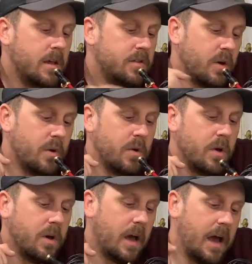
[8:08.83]
So
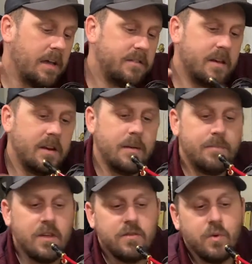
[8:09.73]
I set it
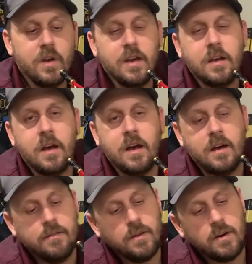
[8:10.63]
up this way.
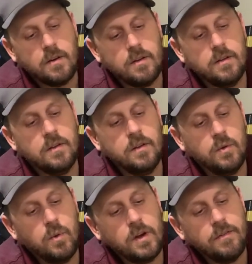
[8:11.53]
I figured
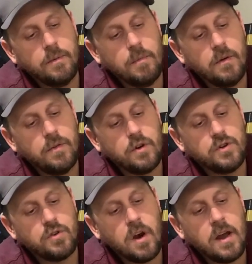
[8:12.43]
we'll give the muffler a
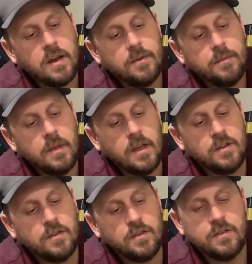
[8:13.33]
try
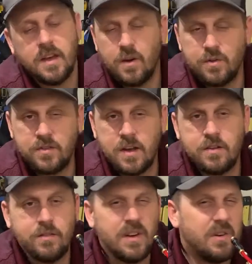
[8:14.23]
and just see how it
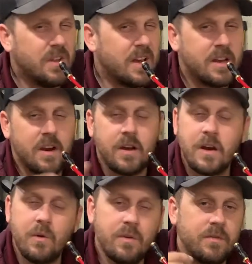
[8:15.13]
sounds. If I don't like it, I
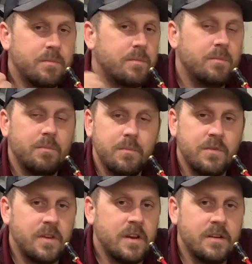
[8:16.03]
can always
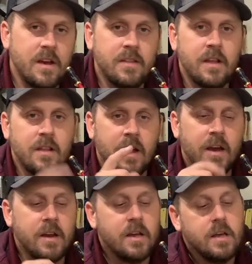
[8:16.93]
send it down that
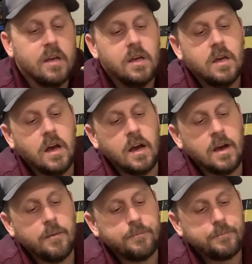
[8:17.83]
line.
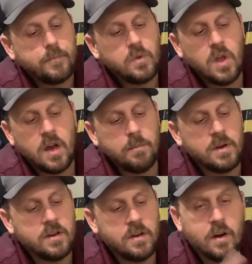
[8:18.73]
Not a
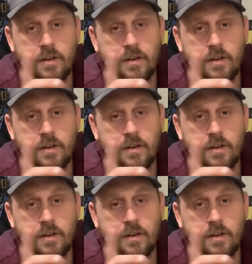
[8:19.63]
big deal.